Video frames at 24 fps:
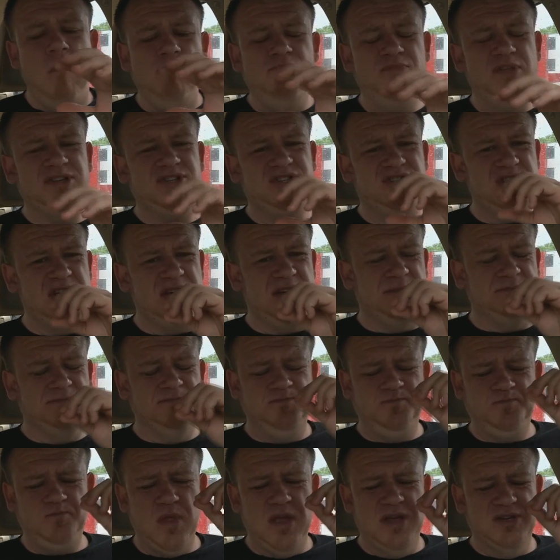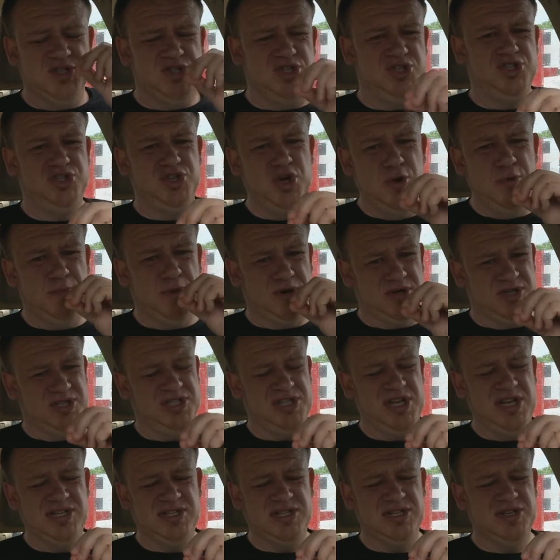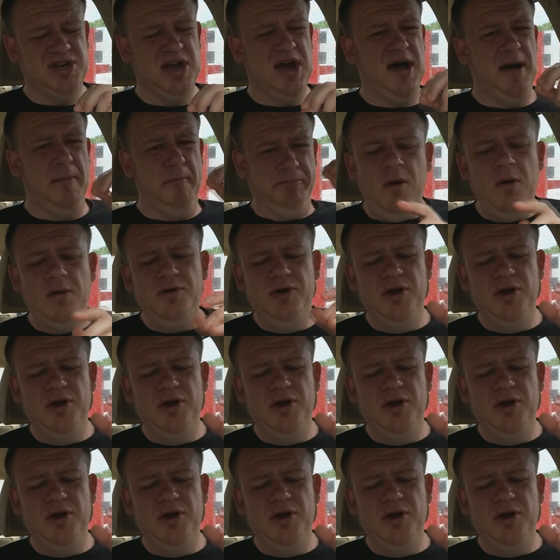This thing is super seasoned up.